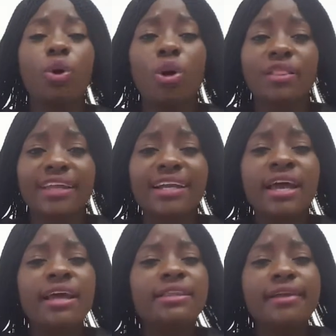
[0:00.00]
all that,
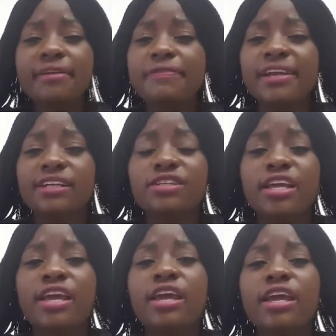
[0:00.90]

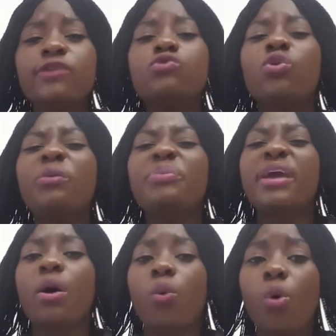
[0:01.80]
definitely it will
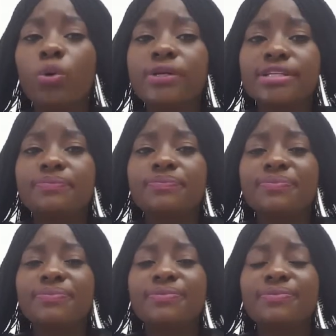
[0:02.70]
be a wound.
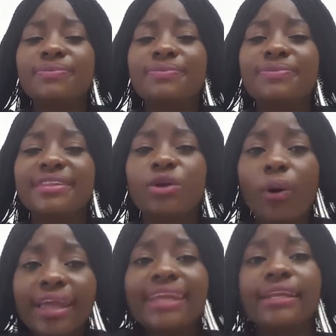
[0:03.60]

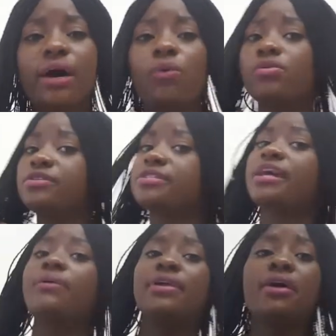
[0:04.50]
Your inner wound.
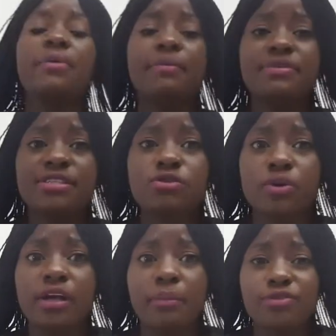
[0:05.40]
Now here we are busy
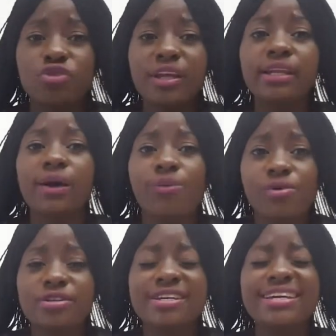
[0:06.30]
talking about your inner
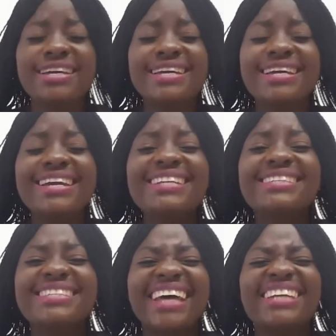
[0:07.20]
wound.
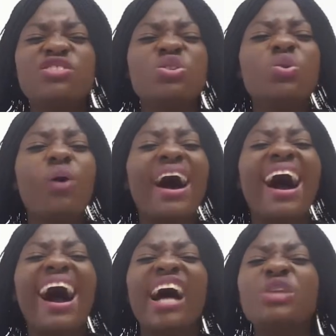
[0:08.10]
Inside, you are
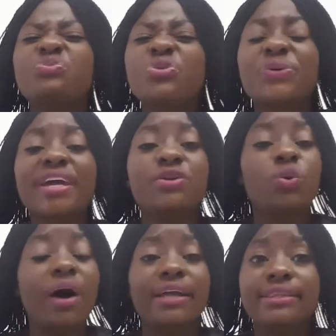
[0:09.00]
heartbroken,
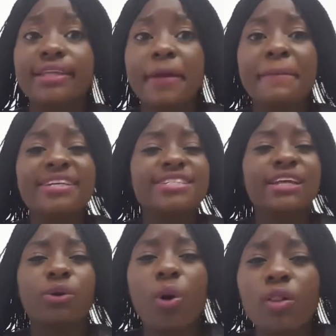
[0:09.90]
you are damaged
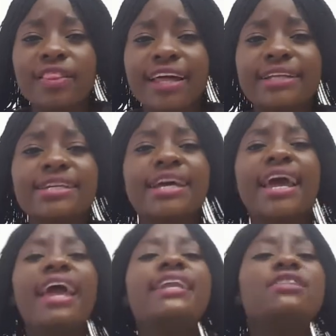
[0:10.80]
and all that.
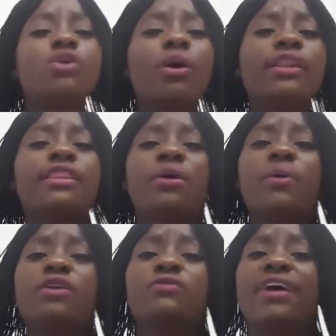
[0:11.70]
And it's only the
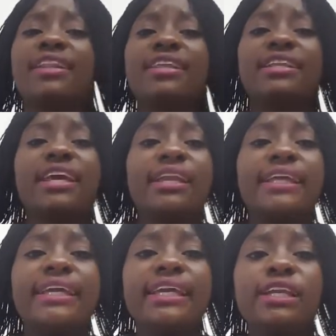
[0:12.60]
word of God that can
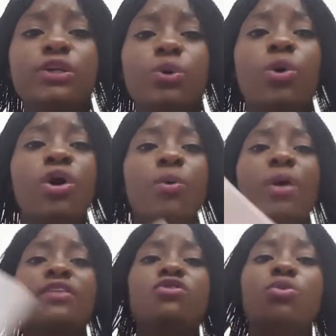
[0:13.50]
heal you.
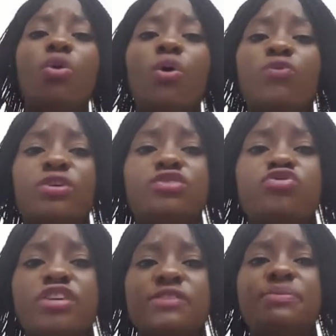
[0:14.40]
When you go for
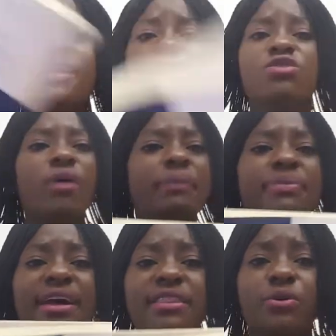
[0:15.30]
treatment, you
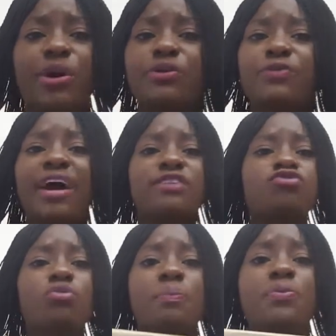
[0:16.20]
apply the word of God,
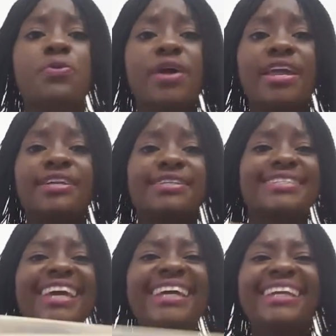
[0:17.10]
you pray
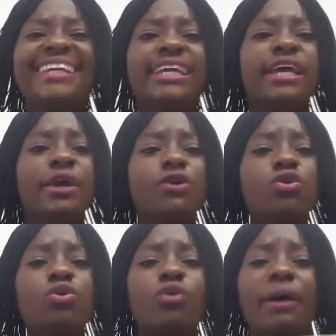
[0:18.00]
daily,
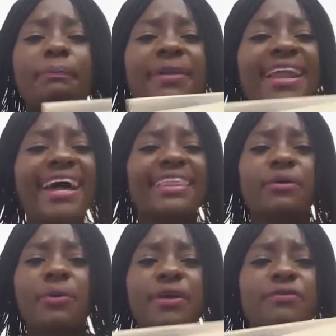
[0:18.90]
you apply
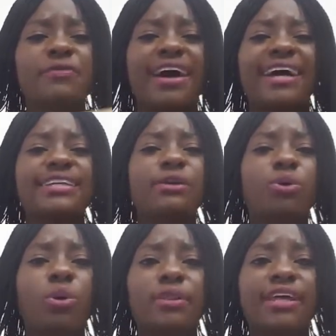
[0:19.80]
the word of God and
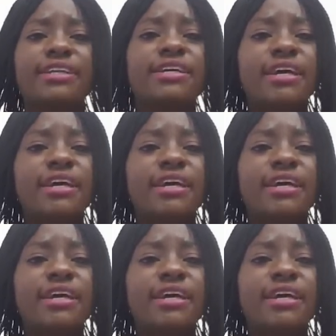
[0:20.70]
all that